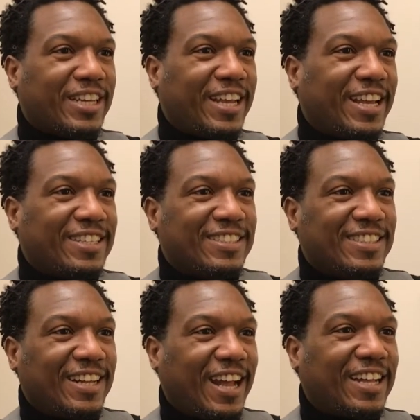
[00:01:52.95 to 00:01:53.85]
I
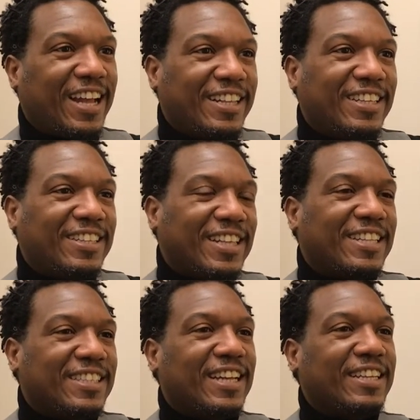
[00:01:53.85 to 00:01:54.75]
think
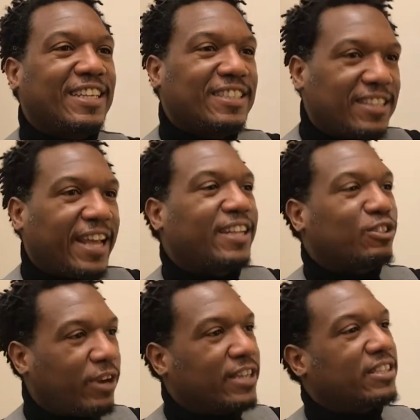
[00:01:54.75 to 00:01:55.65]
that's it. I think like
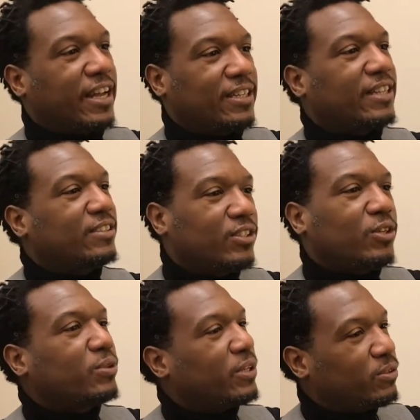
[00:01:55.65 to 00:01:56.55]
attracts like, and you
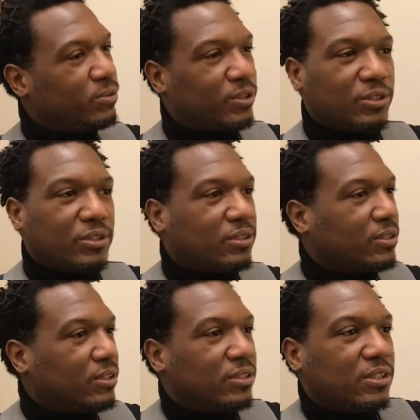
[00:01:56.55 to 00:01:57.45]
know, like
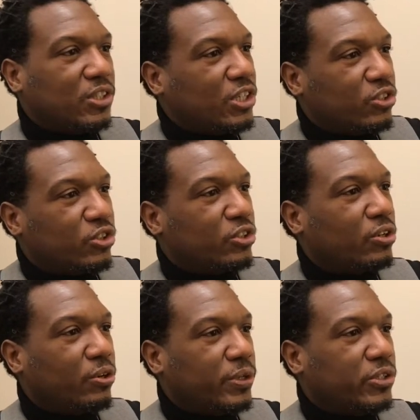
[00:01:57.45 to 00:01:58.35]
the teacher
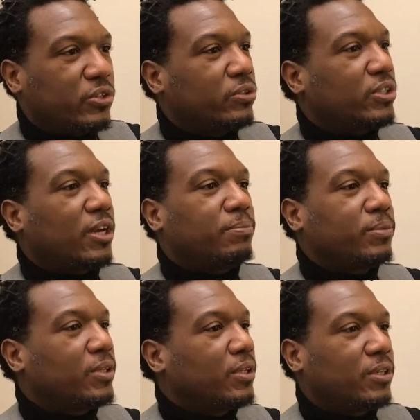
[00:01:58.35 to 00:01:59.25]
always shows up
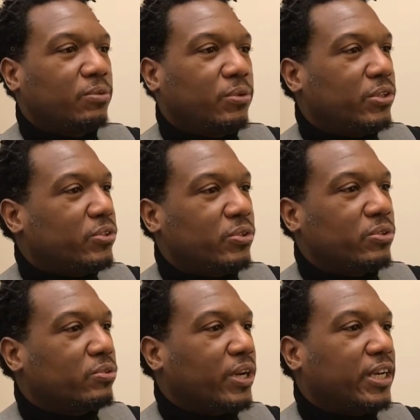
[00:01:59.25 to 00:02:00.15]
when the
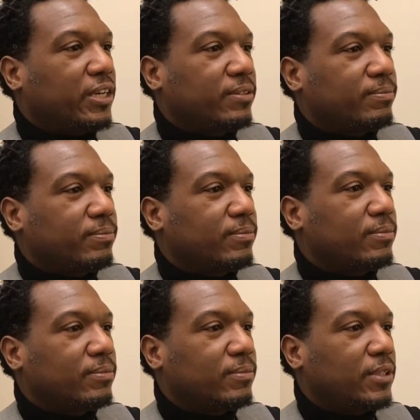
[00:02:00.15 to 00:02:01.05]
student's ready,
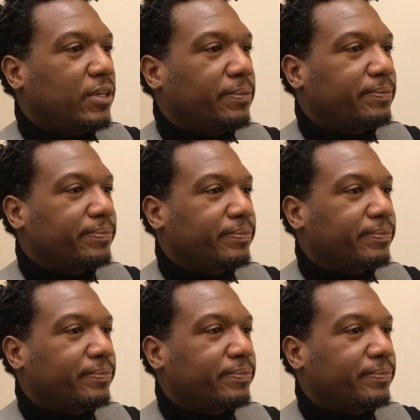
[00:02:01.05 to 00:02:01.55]
you know?